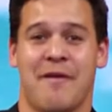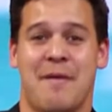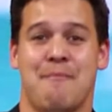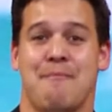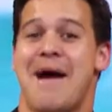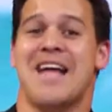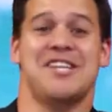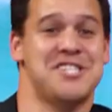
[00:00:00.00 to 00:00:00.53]

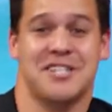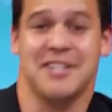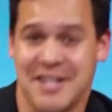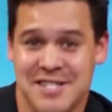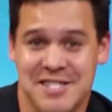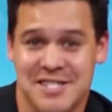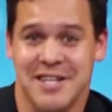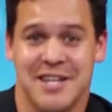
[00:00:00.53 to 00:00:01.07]

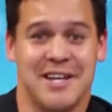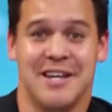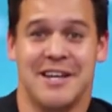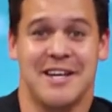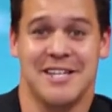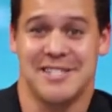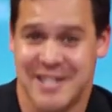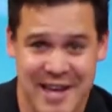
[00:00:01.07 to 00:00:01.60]
matchless
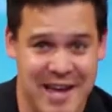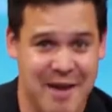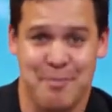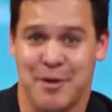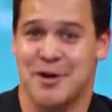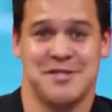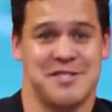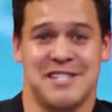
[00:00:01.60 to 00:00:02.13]
is He,
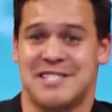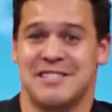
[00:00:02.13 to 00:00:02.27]
because there's